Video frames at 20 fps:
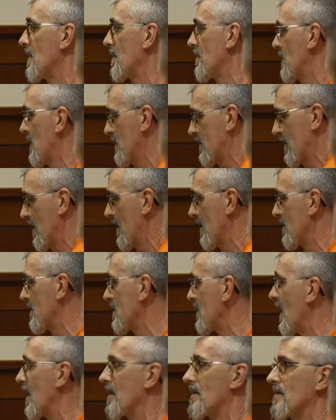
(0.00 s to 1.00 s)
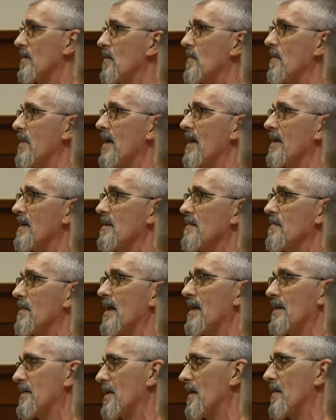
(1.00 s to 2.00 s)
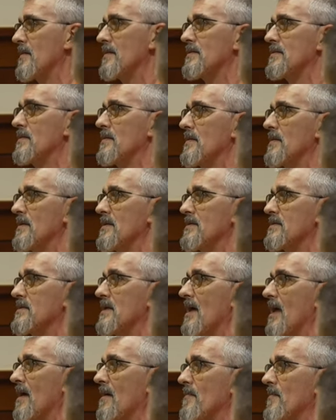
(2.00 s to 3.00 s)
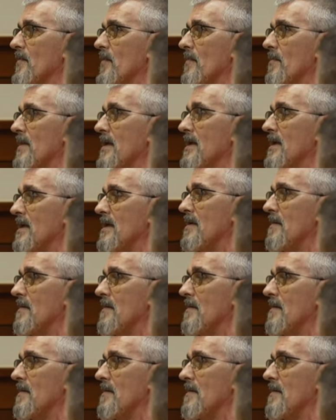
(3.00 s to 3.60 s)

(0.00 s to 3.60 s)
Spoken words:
I'm trying to knock nobody. My attorney's doing his job for me